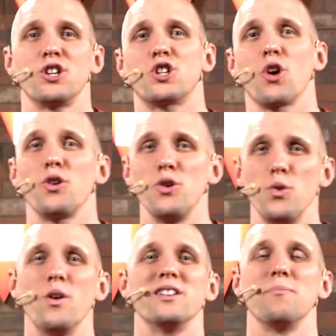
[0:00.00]
show you
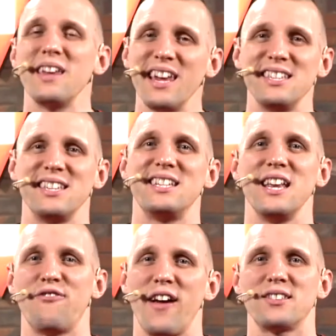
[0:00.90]
some easy
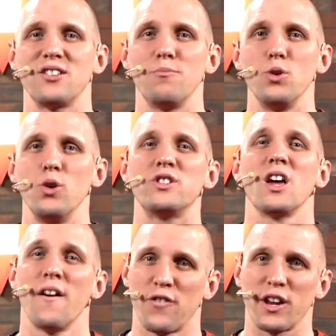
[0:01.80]
defensive moves
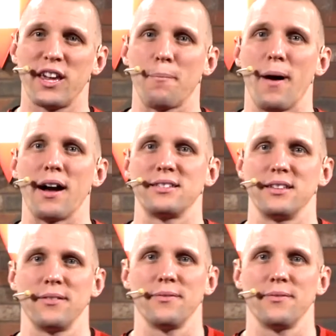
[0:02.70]
for kickboxing.